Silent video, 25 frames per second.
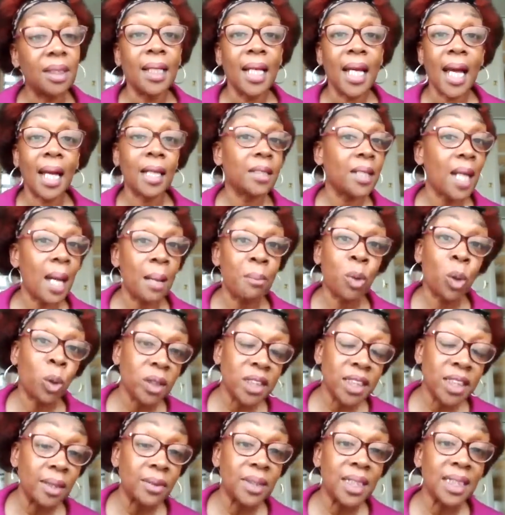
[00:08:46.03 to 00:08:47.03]
And I'm
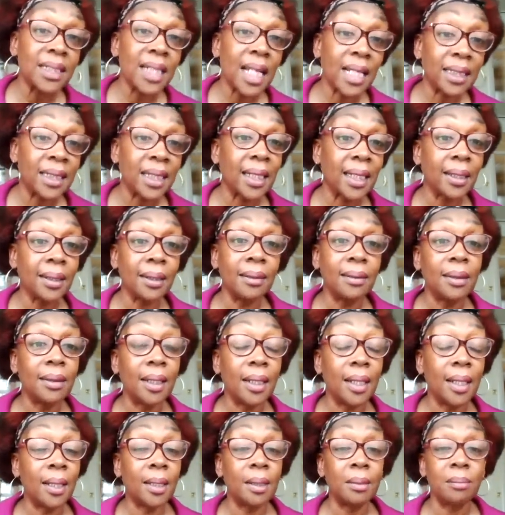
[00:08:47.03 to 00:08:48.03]
also studying.
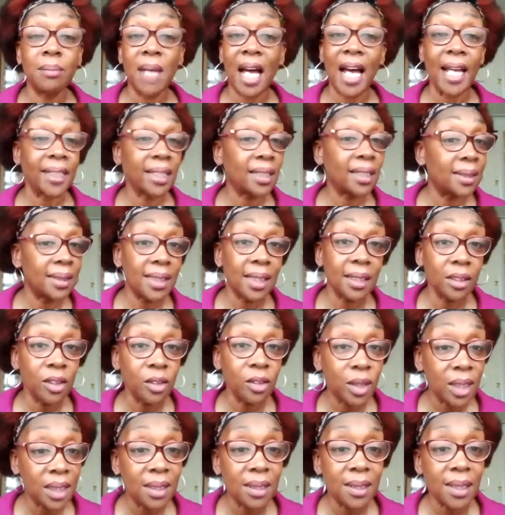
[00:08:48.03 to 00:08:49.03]
I continue
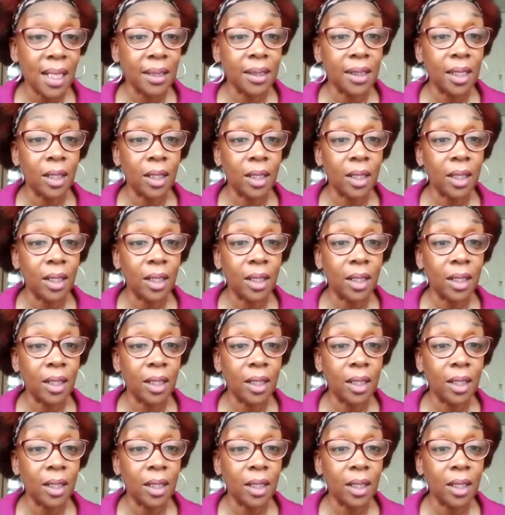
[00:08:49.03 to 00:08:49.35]
to study.